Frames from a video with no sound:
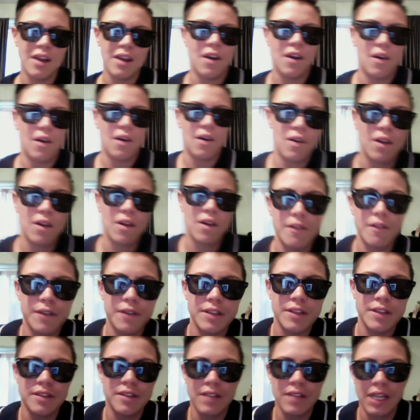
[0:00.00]
or if we
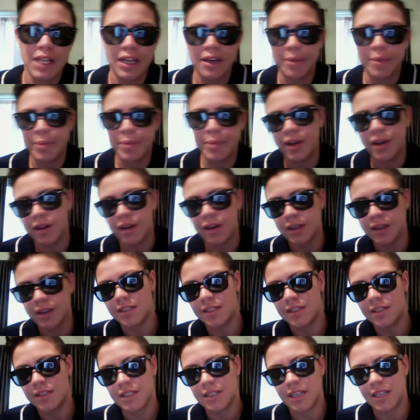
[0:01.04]
do like
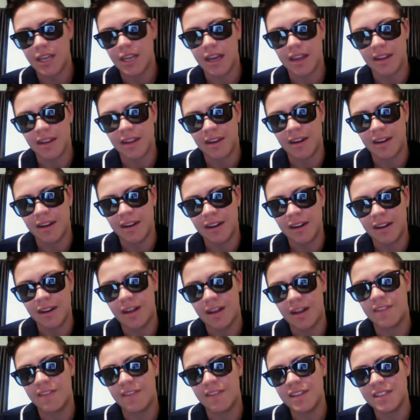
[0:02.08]
appearances together,
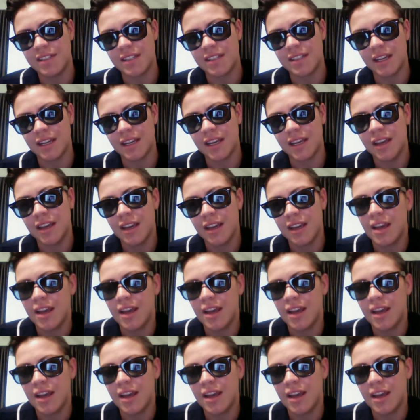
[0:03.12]
obviously.